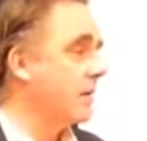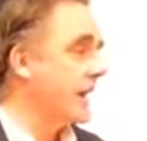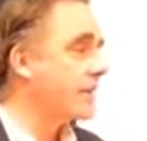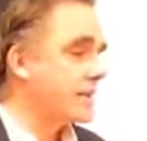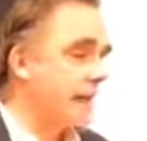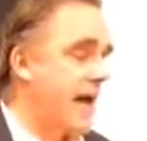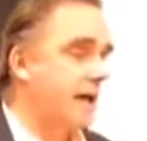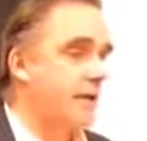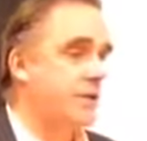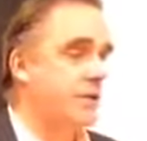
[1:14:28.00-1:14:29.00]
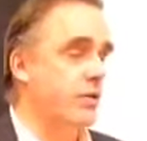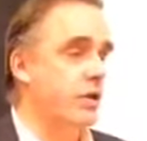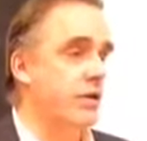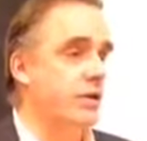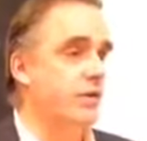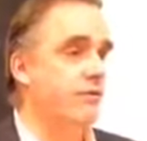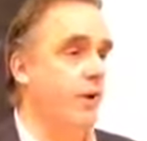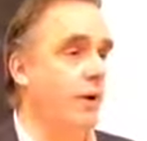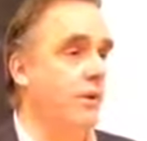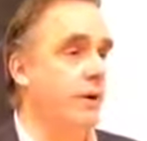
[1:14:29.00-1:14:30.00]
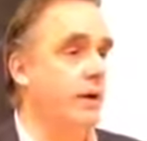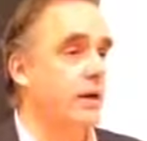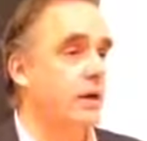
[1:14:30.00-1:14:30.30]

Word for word: that's exactly the story that you're following.